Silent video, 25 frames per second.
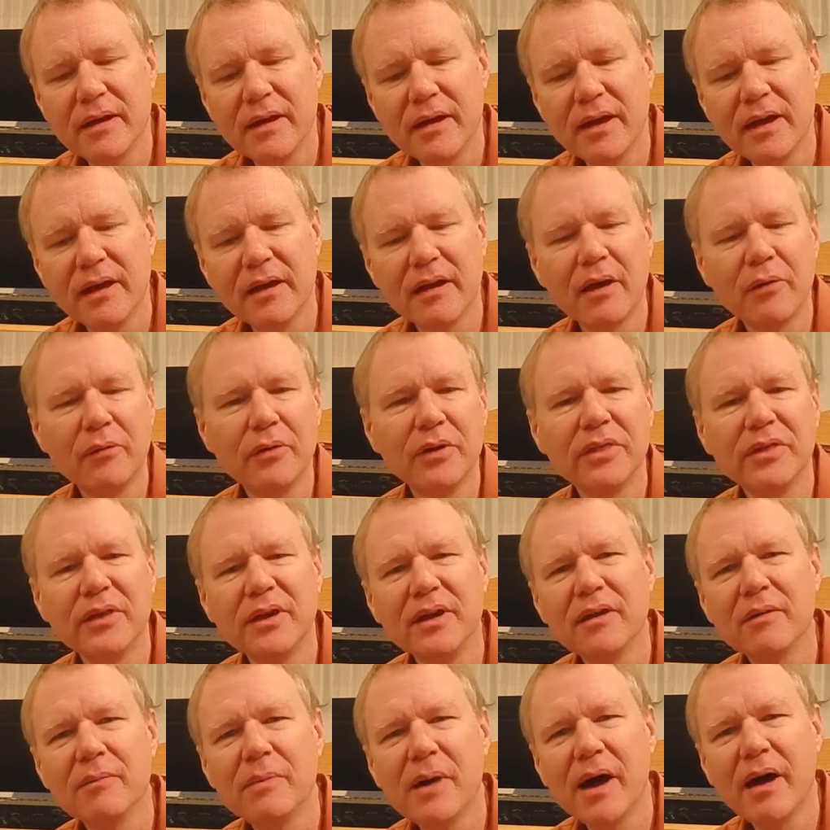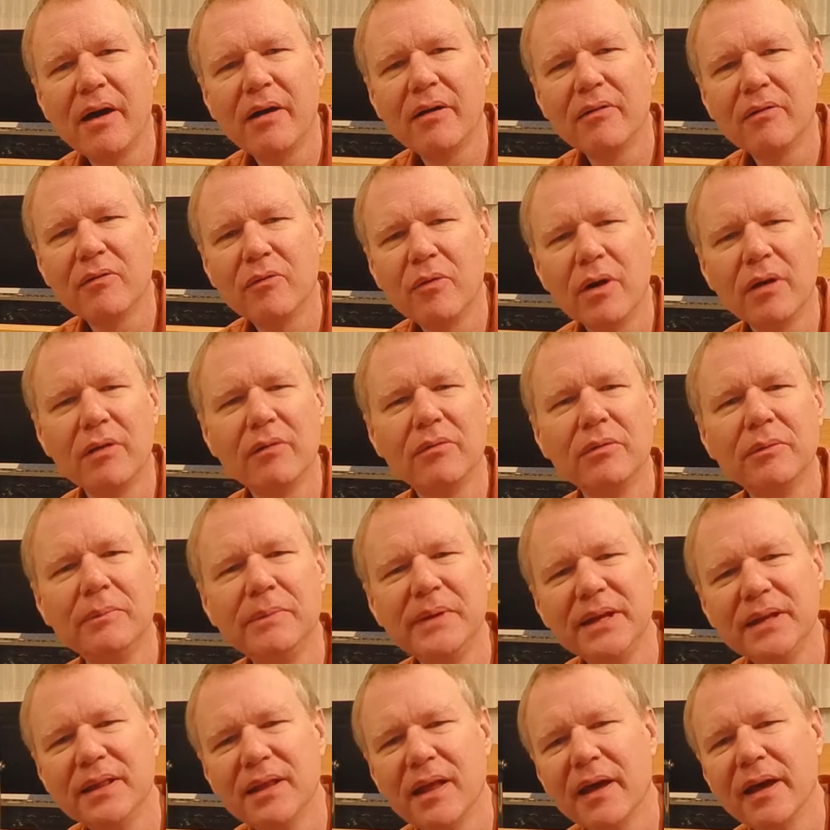And I would think about what it would
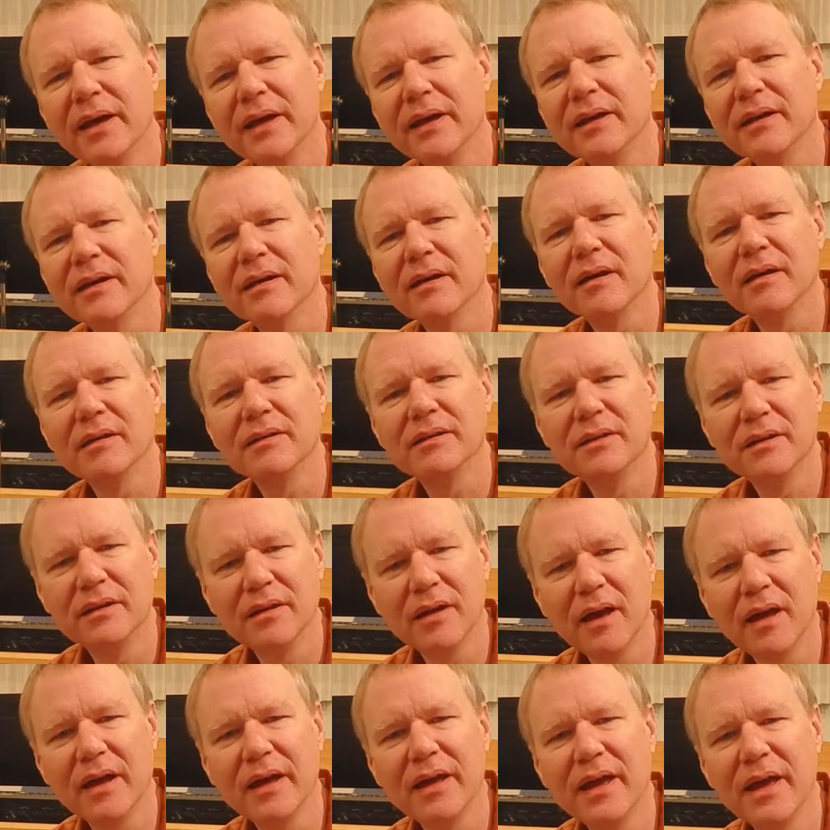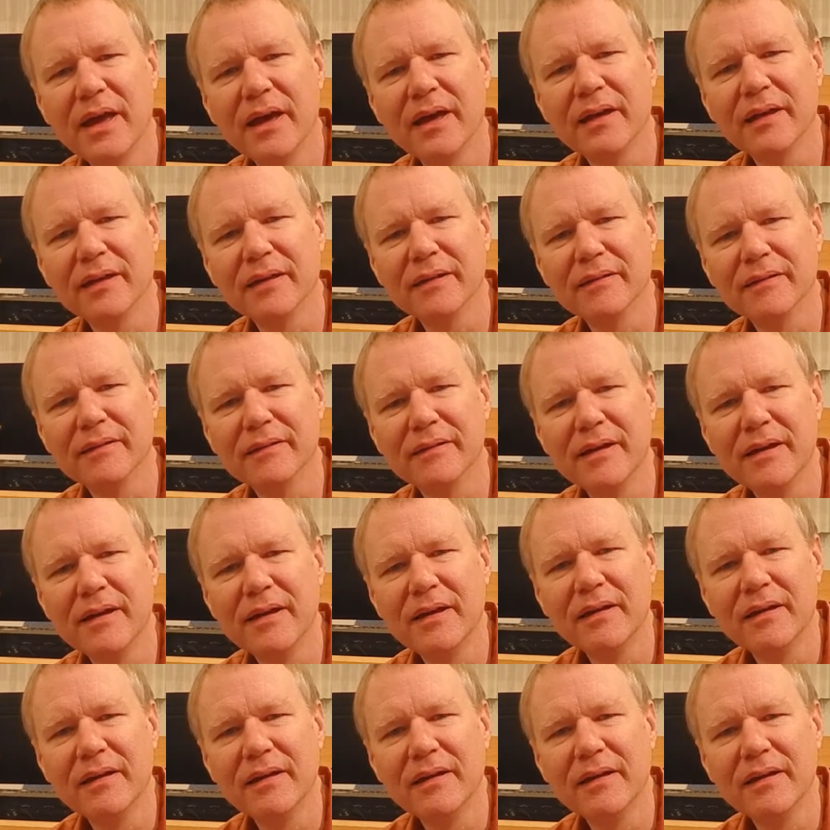be like to, again,